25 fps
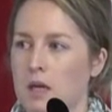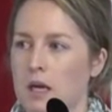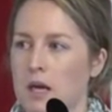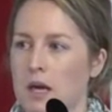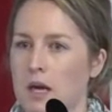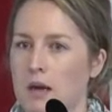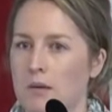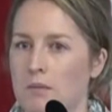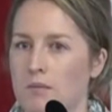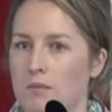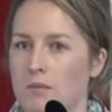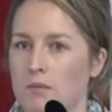
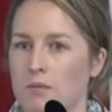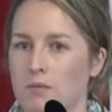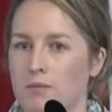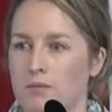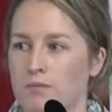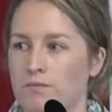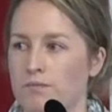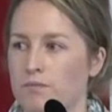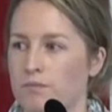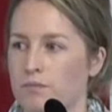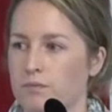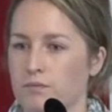
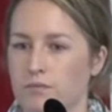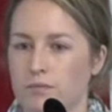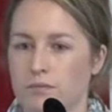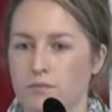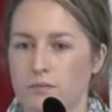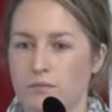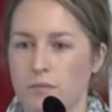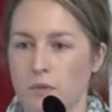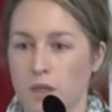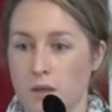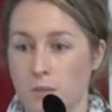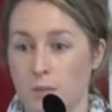
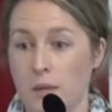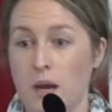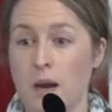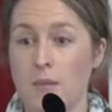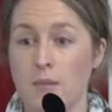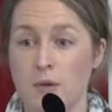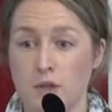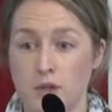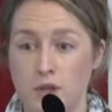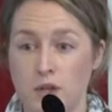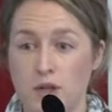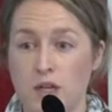
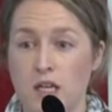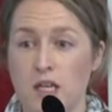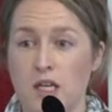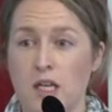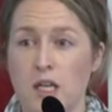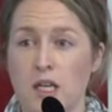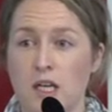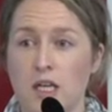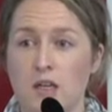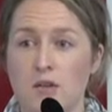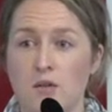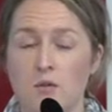Papua New
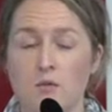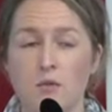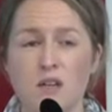Guinea.